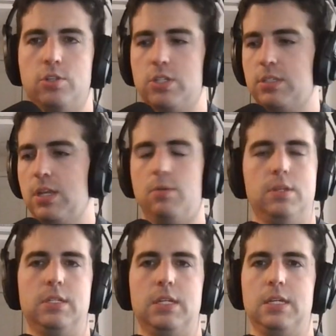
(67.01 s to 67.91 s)
Just you know,
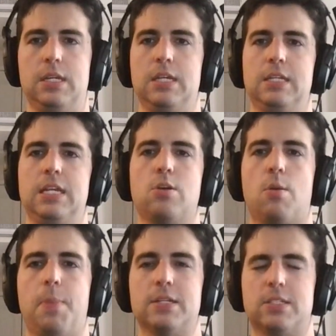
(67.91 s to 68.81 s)
he, he he's our
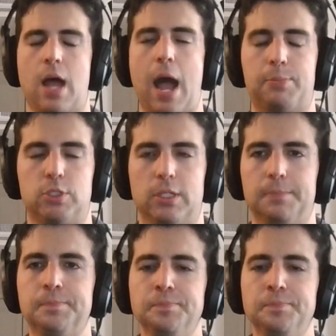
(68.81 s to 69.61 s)
best option.